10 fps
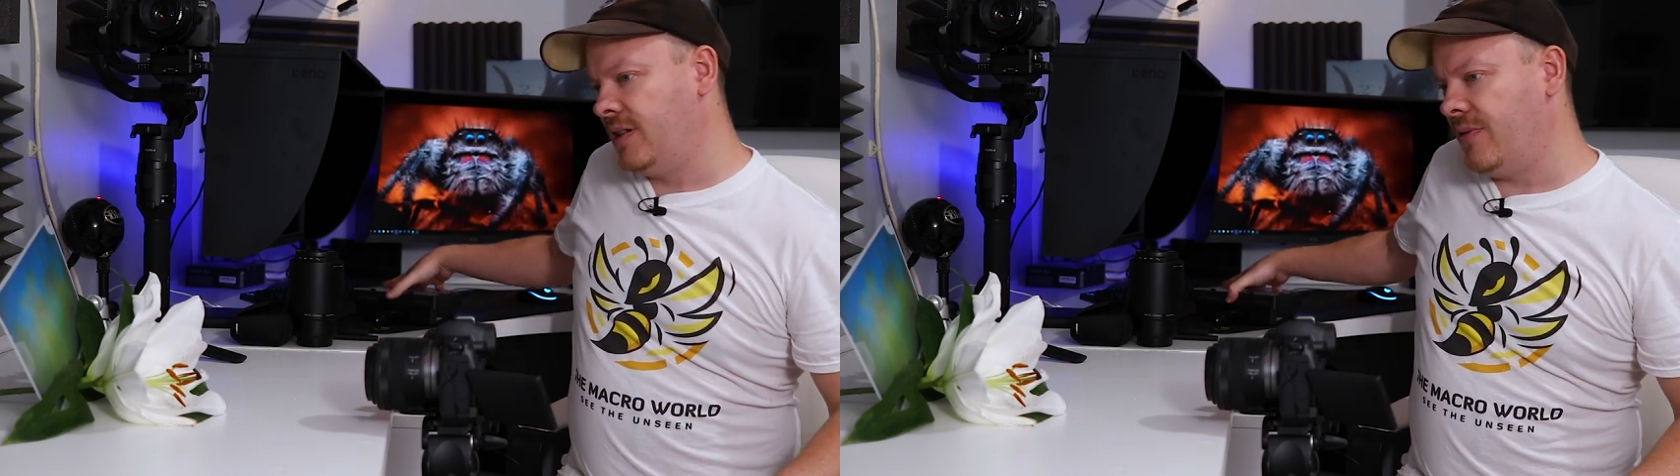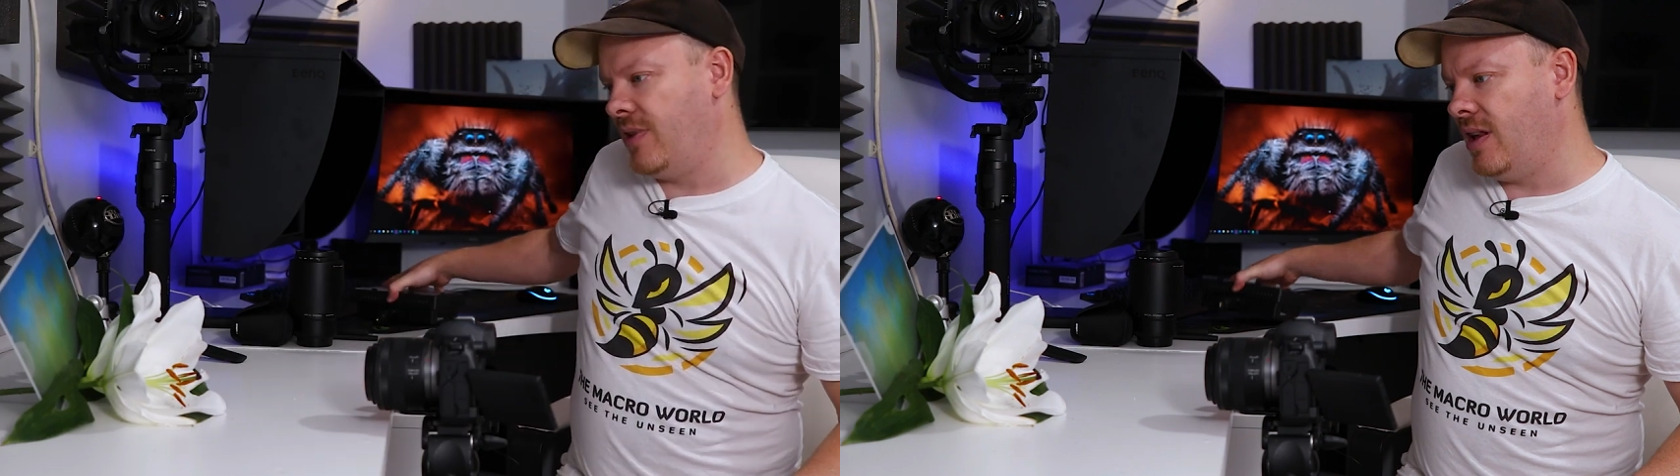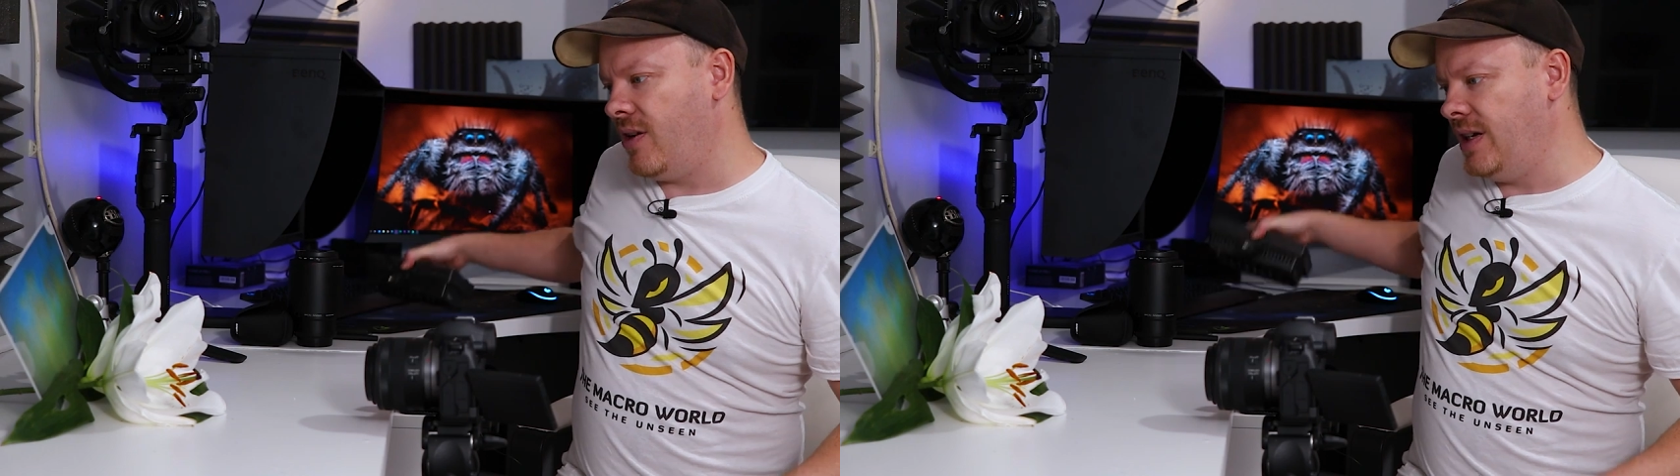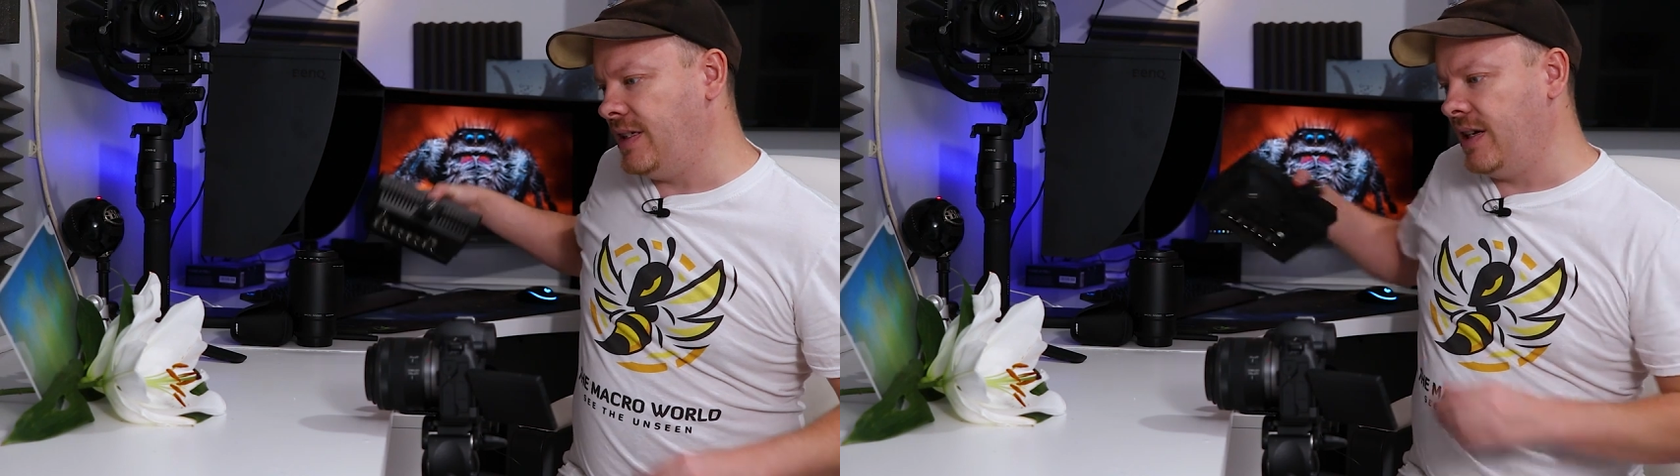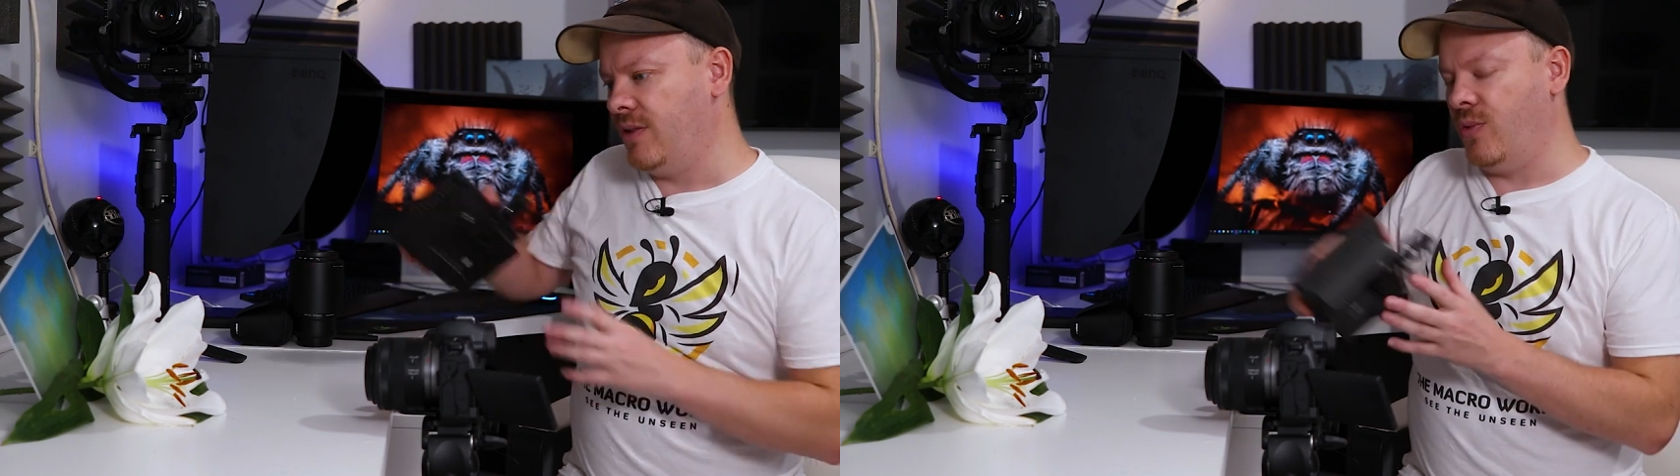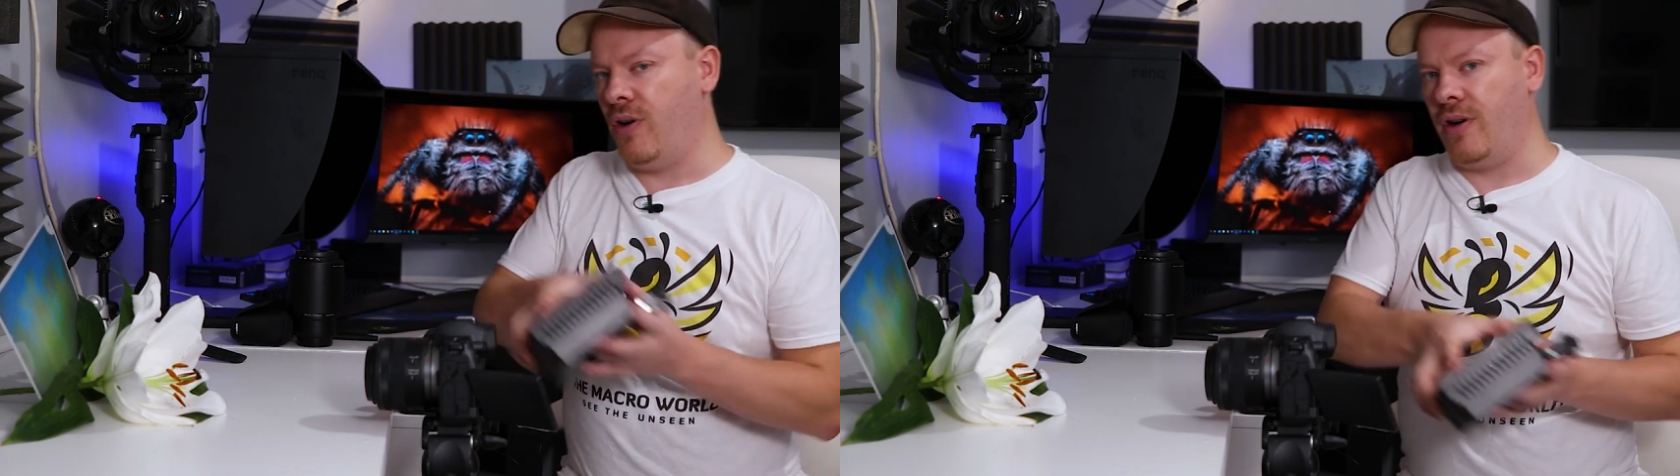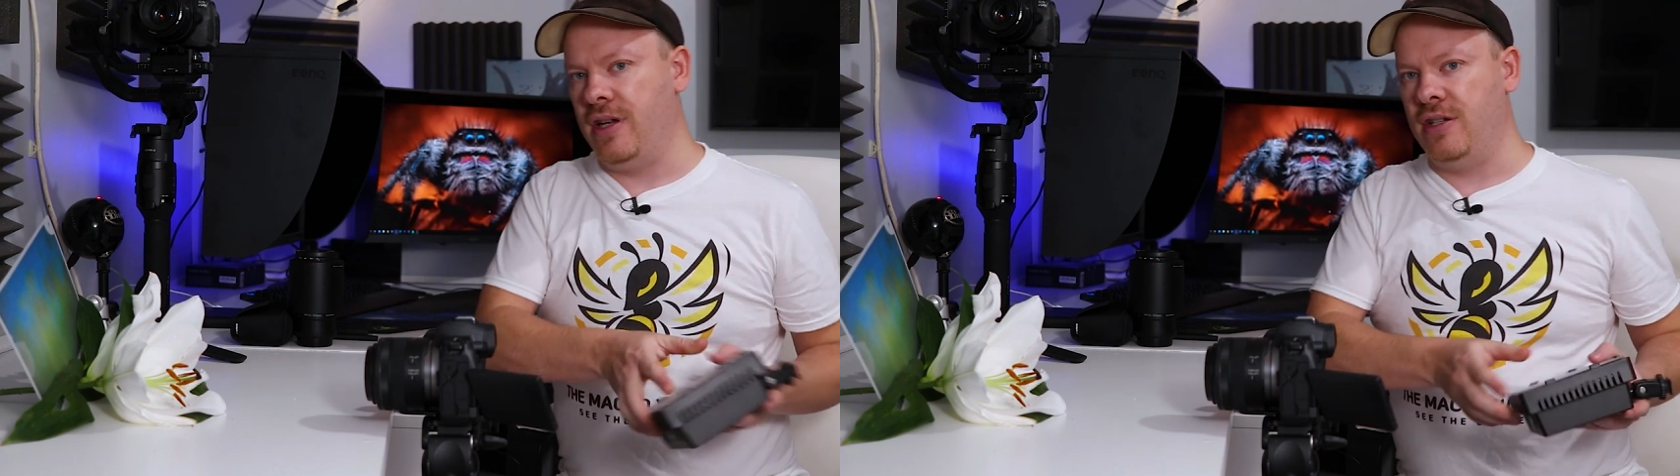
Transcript: So for the lighting, what I